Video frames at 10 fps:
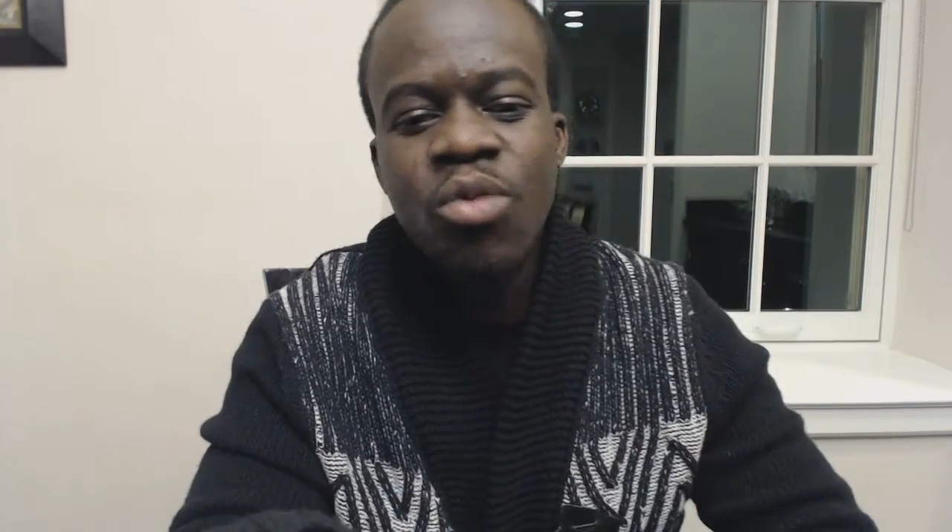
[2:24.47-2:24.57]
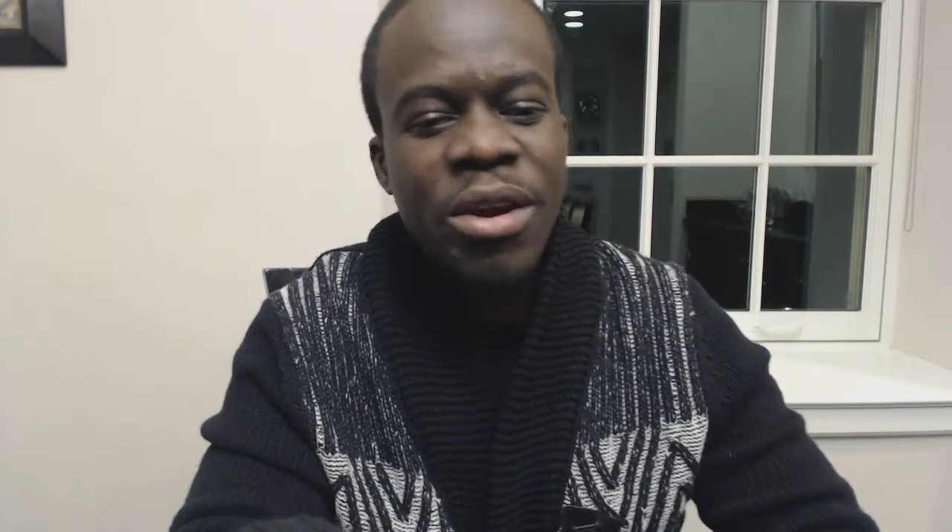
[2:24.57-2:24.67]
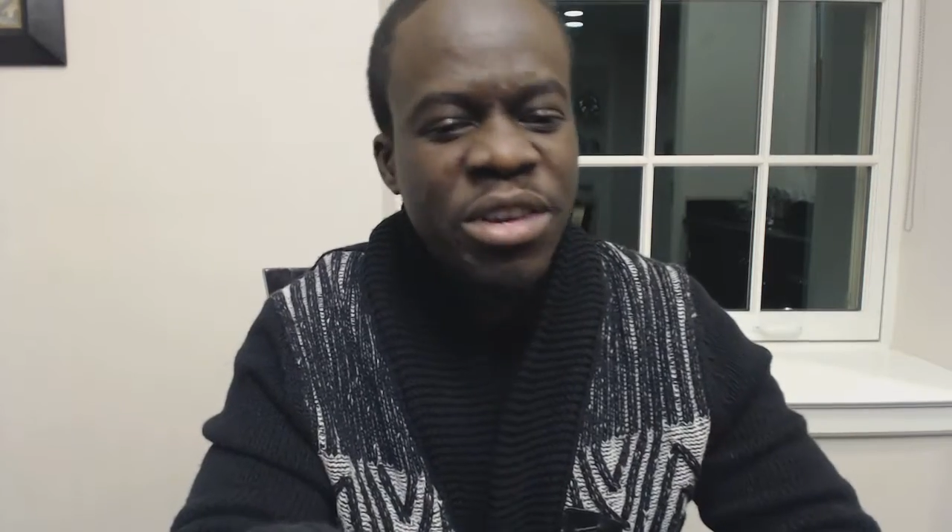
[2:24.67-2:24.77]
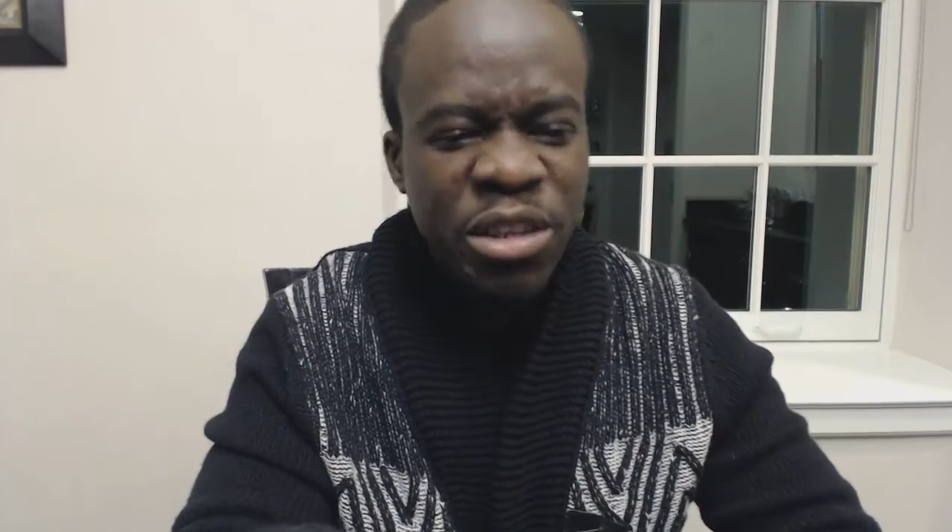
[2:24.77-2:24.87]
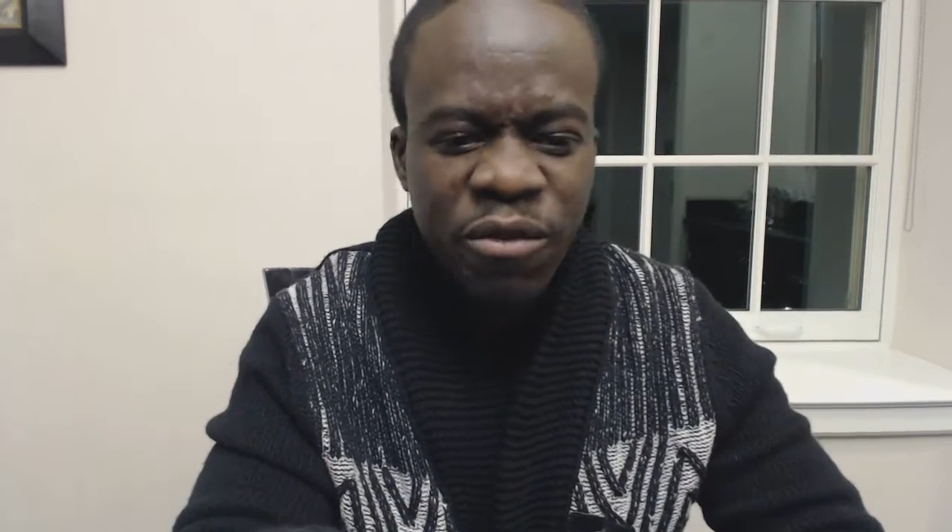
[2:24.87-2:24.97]

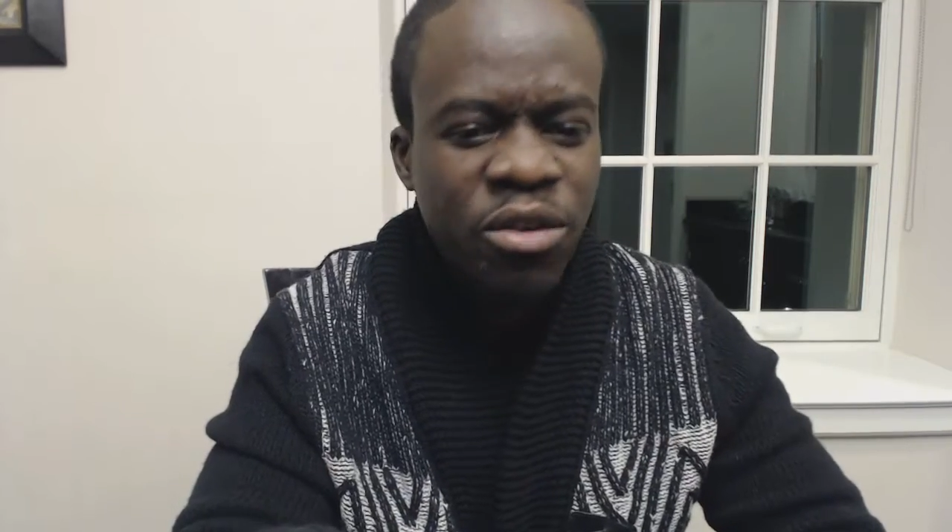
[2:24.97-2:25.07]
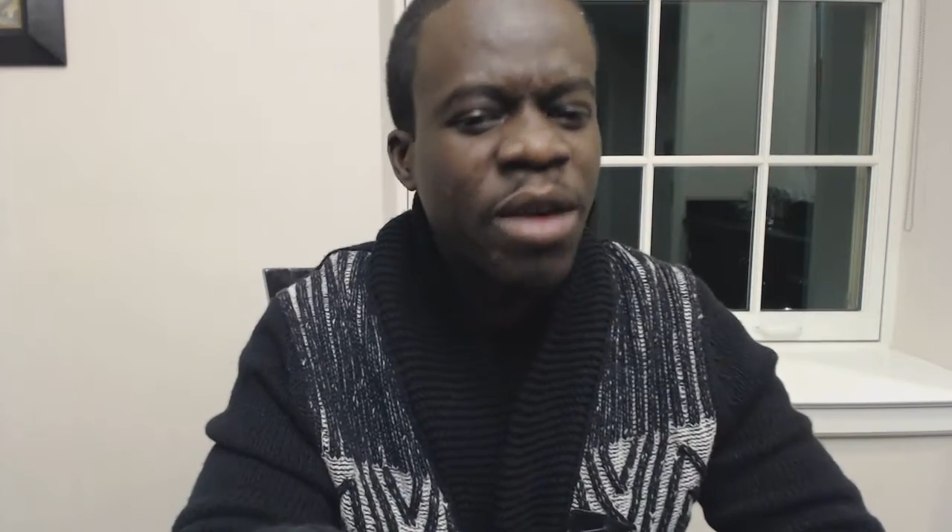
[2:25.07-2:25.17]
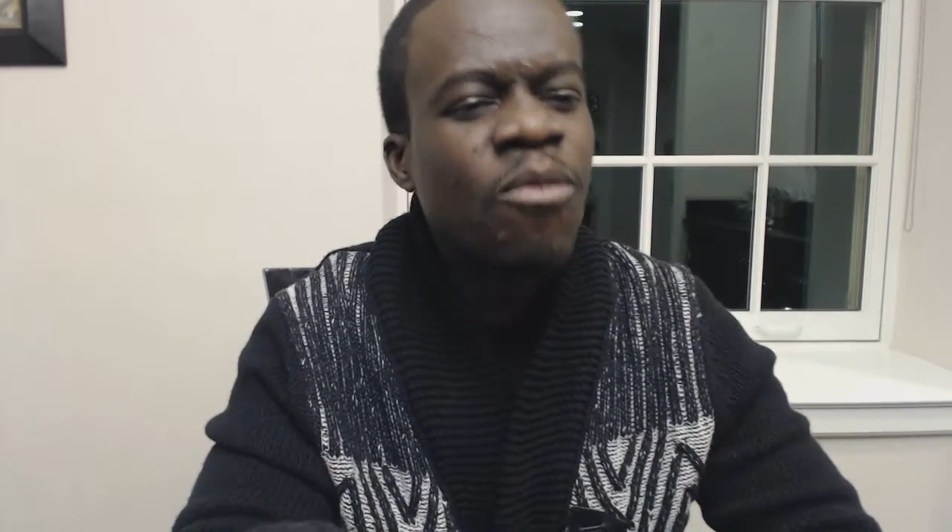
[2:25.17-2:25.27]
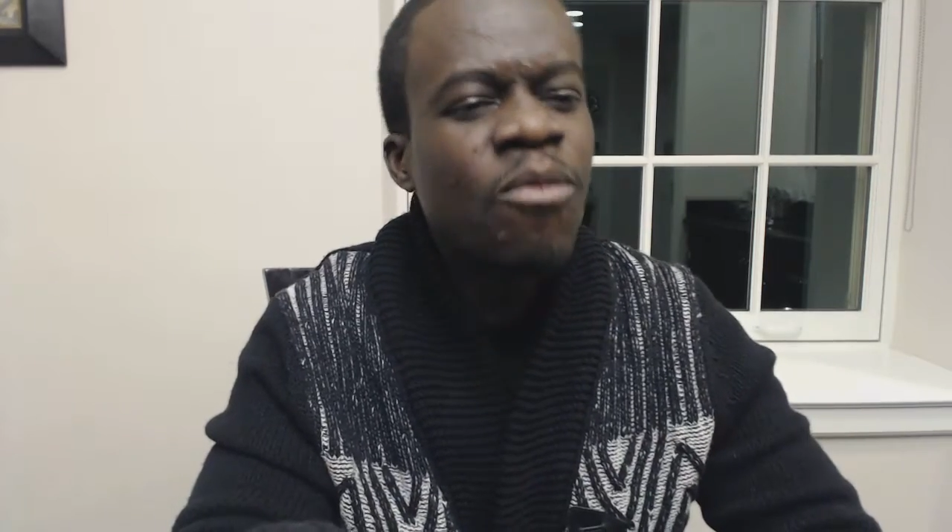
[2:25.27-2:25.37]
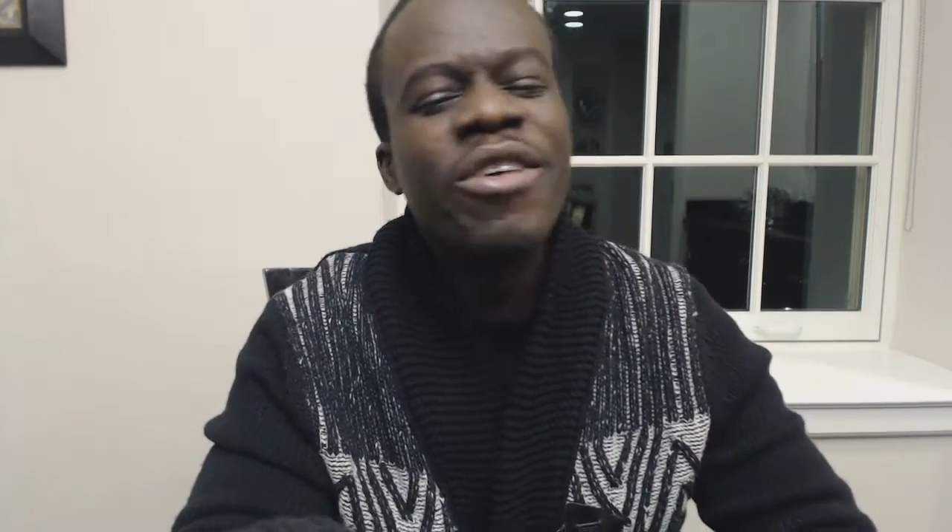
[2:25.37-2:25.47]
where he's
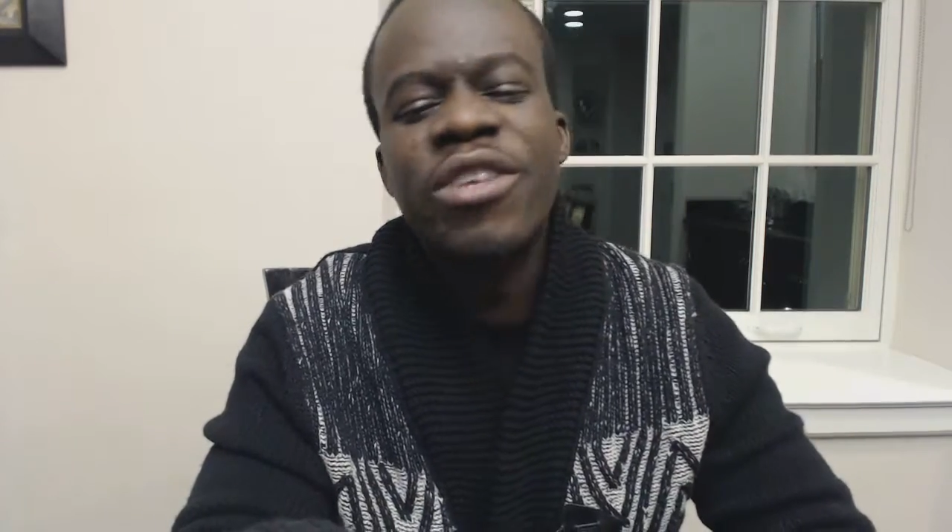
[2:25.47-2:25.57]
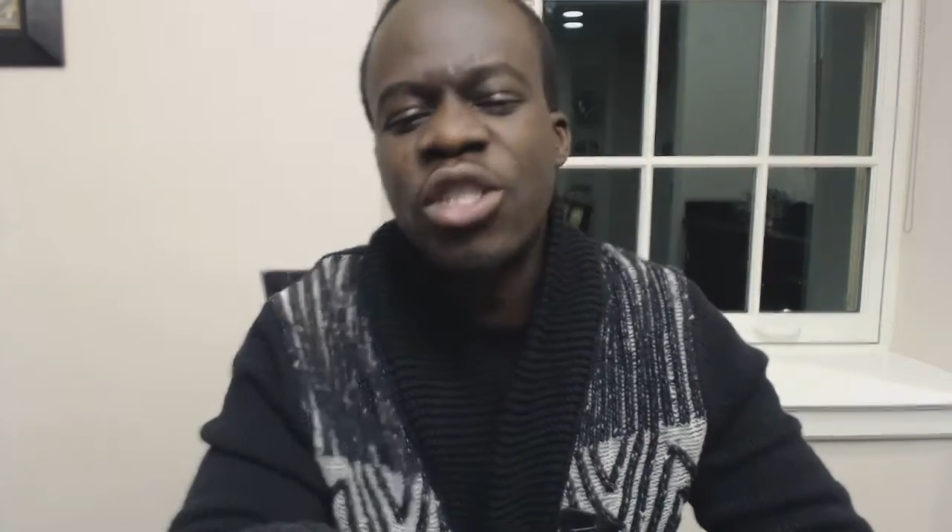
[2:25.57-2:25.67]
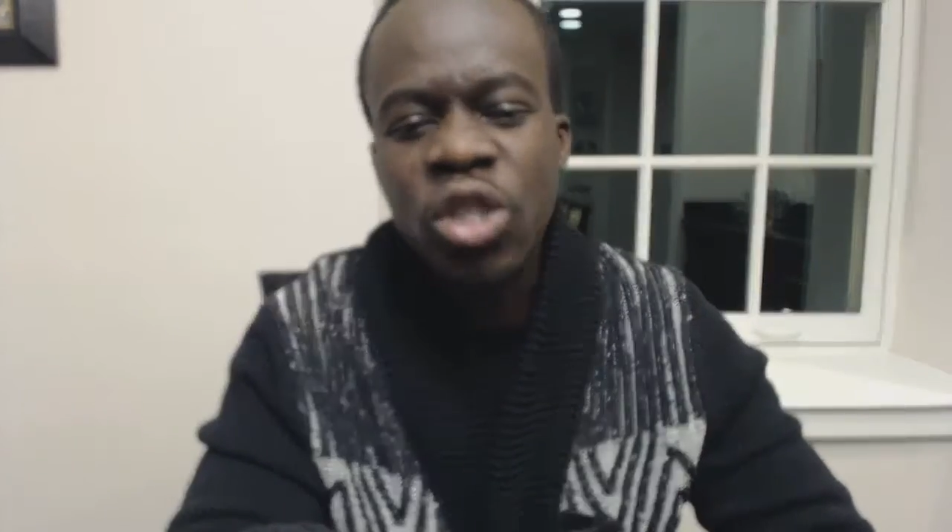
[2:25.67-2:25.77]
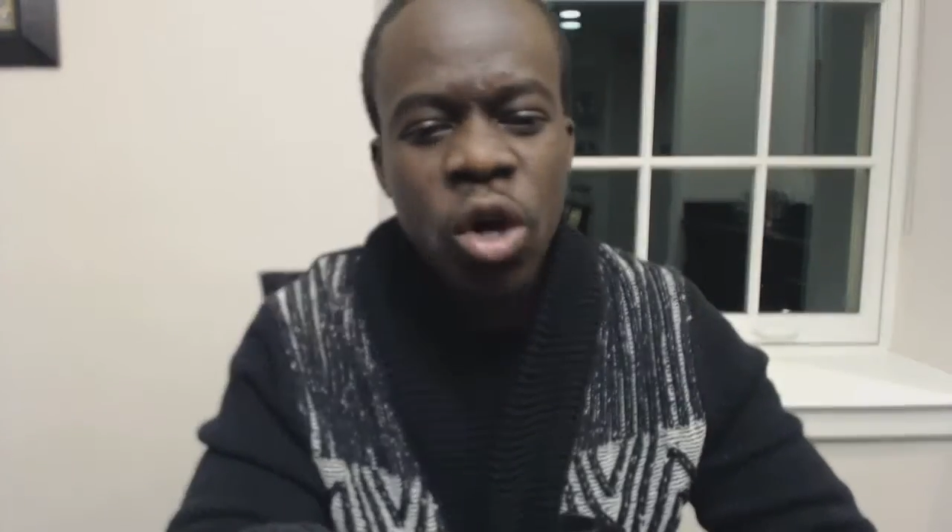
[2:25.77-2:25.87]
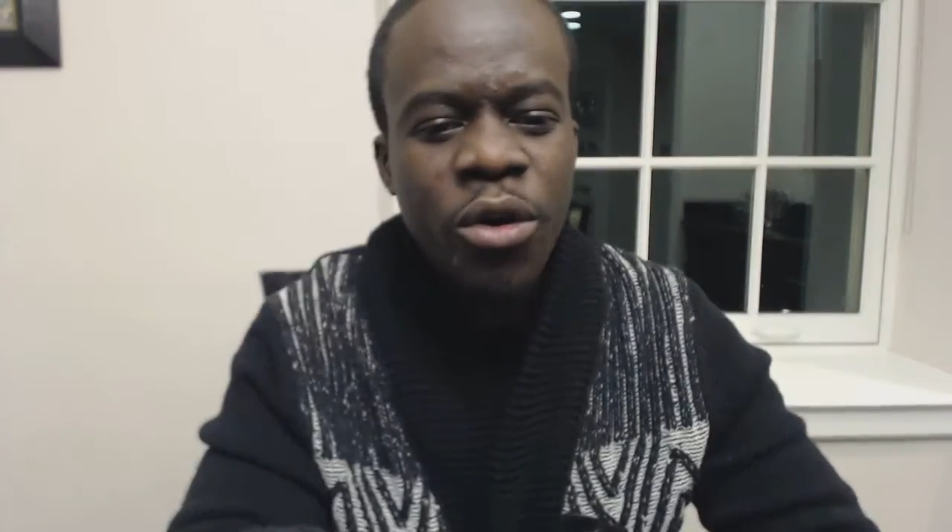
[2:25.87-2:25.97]
from, where
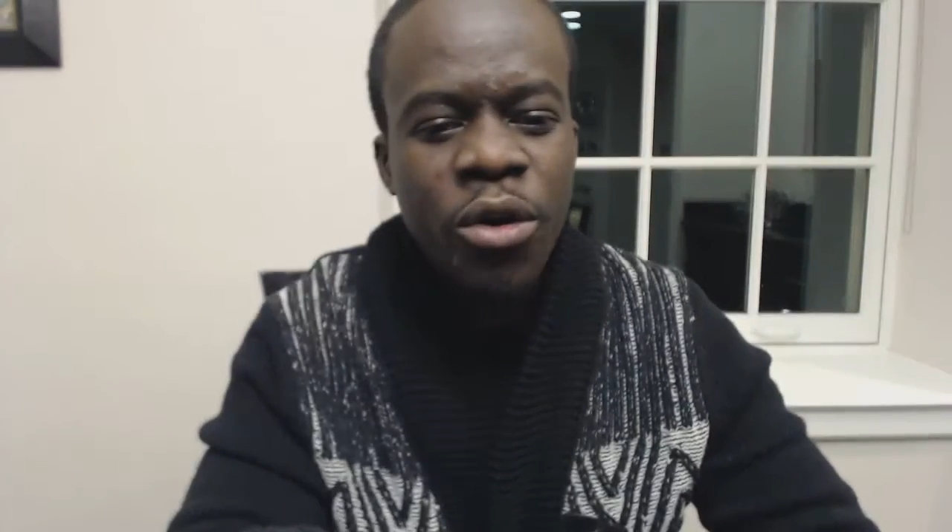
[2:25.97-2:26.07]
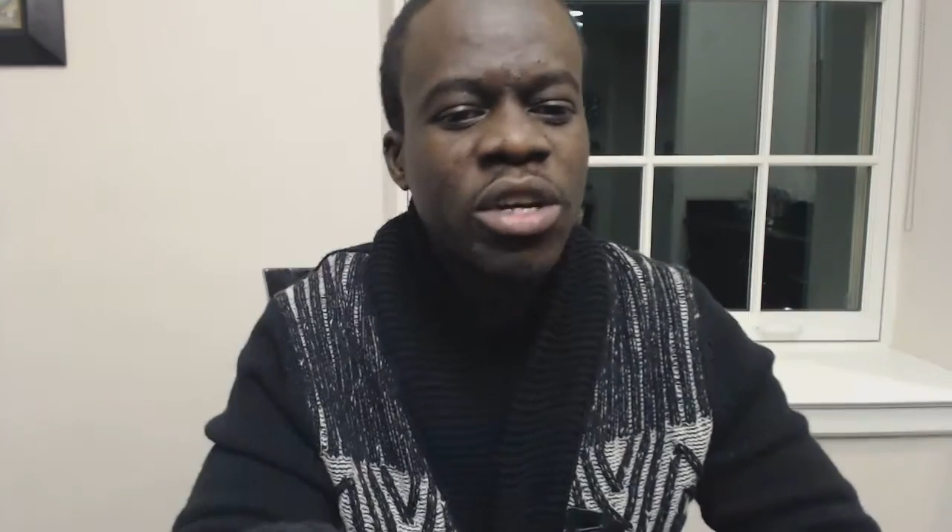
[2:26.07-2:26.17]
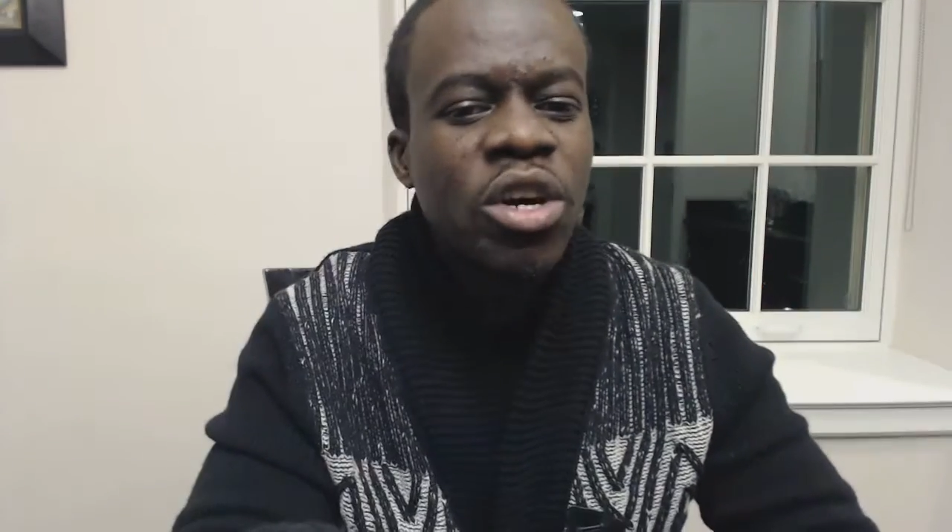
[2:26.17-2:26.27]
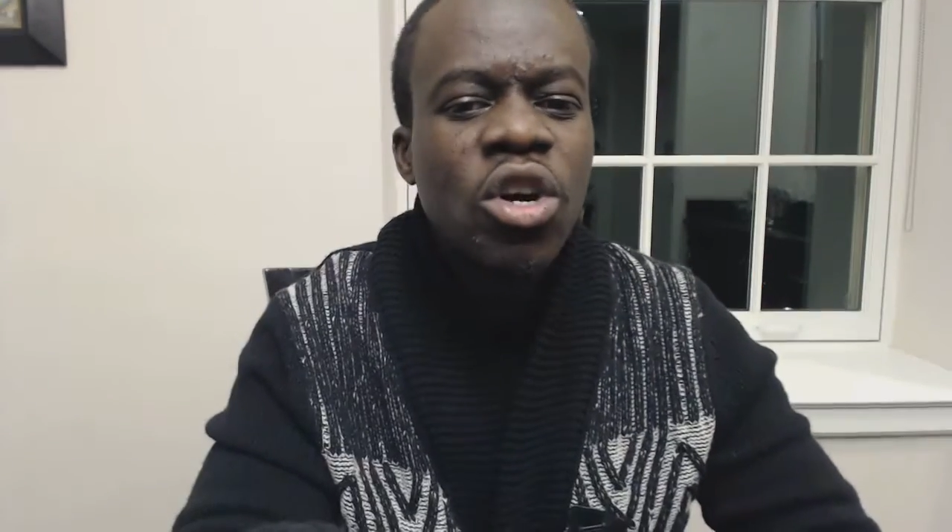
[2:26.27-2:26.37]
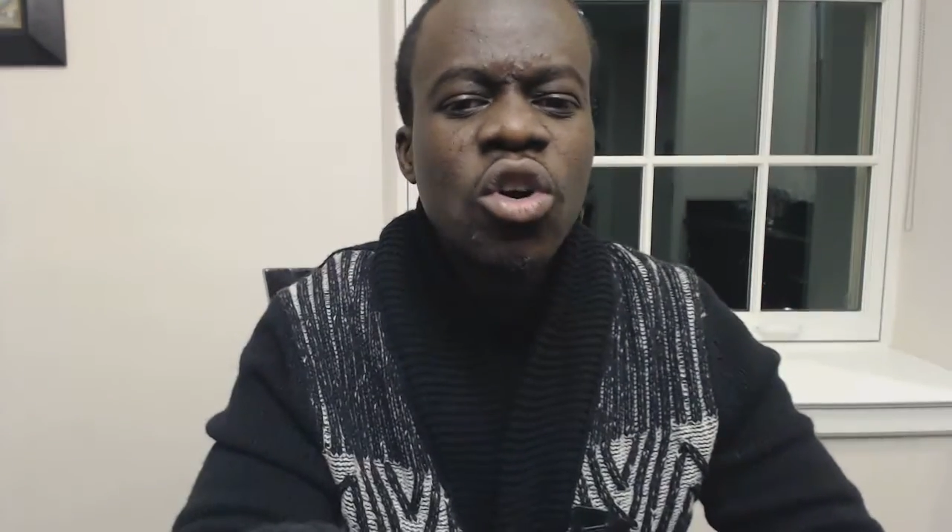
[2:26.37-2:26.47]
he's going,